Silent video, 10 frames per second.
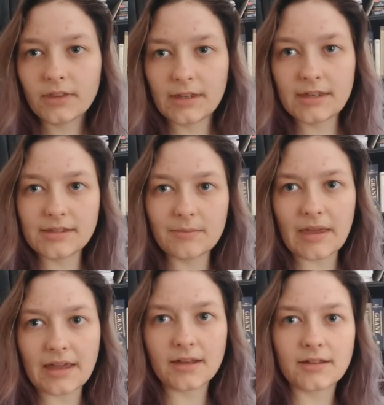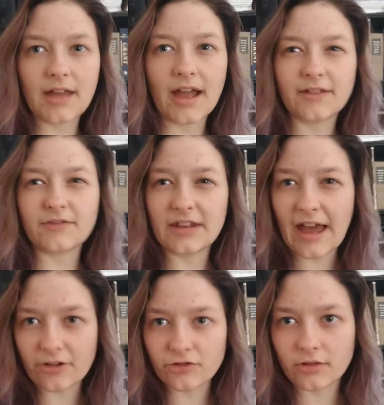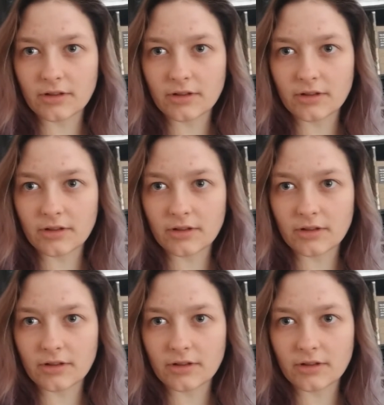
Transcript: is make kind of natural